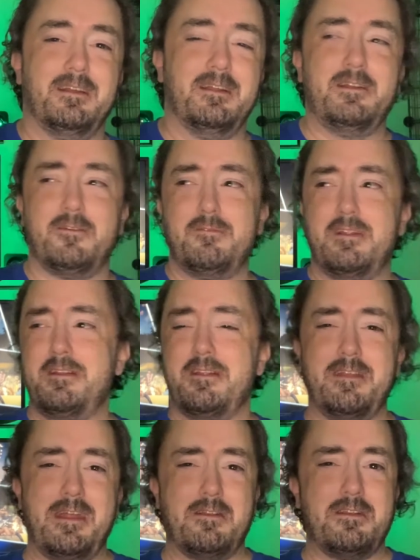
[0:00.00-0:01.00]

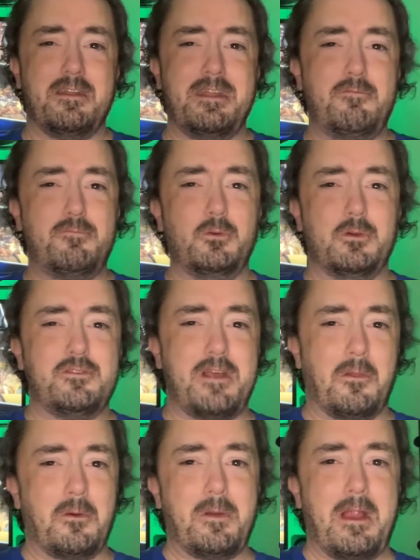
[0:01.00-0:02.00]
Annette
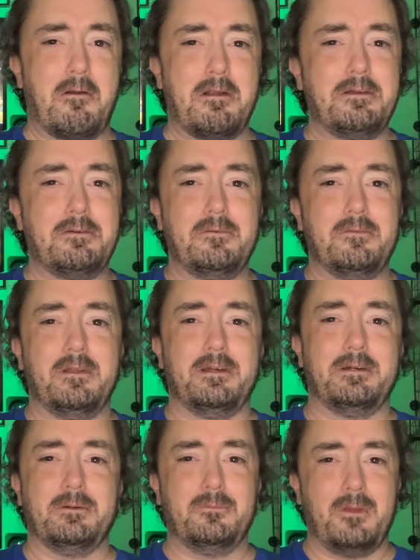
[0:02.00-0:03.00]
Funicello era,
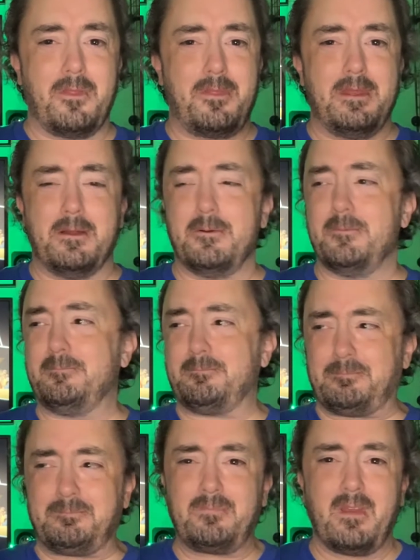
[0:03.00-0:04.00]
with, you know,
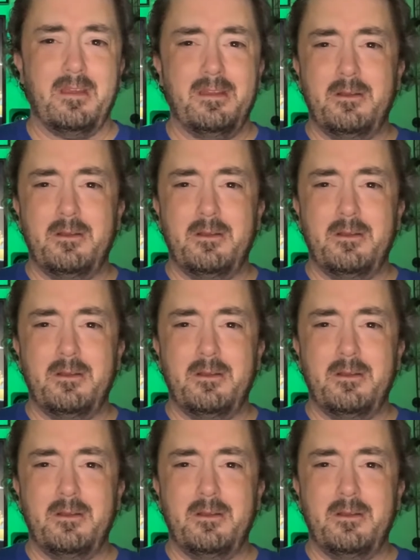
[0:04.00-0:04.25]
it